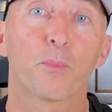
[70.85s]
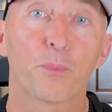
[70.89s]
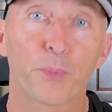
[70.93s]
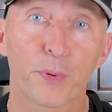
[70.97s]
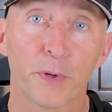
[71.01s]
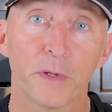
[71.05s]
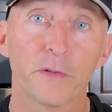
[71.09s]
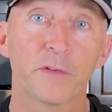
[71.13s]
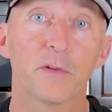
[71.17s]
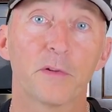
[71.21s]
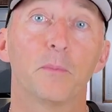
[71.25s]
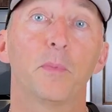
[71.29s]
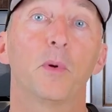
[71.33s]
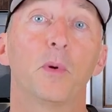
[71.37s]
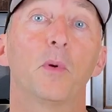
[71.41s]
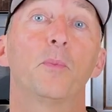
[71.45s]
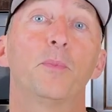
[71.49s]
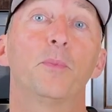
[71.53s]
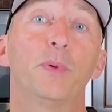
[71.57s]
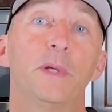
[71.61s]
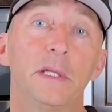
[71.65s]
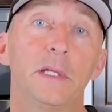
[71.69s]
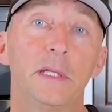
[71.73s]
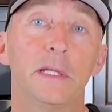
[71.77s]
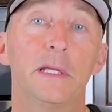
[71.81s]
printable
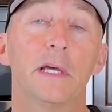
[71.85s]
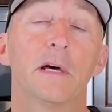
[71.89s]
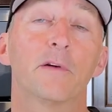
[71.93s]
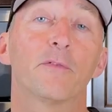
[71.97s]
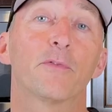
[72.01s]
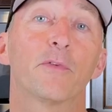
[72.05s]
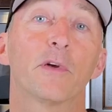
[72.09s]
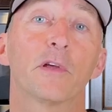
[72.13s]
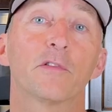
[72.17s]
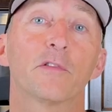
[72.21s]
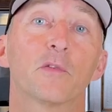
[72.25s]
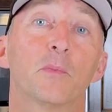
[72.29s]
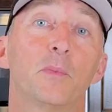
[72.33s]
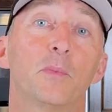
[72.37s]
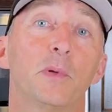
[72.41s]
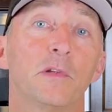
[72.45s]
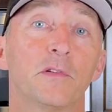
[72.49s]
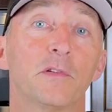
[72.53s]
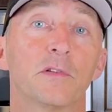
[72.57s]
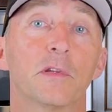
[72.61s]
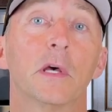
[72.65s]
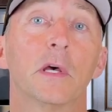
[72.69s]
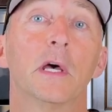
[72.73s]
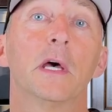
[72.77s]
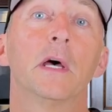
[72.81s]
PDF
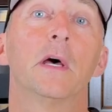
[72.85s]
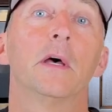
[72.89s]
recipes.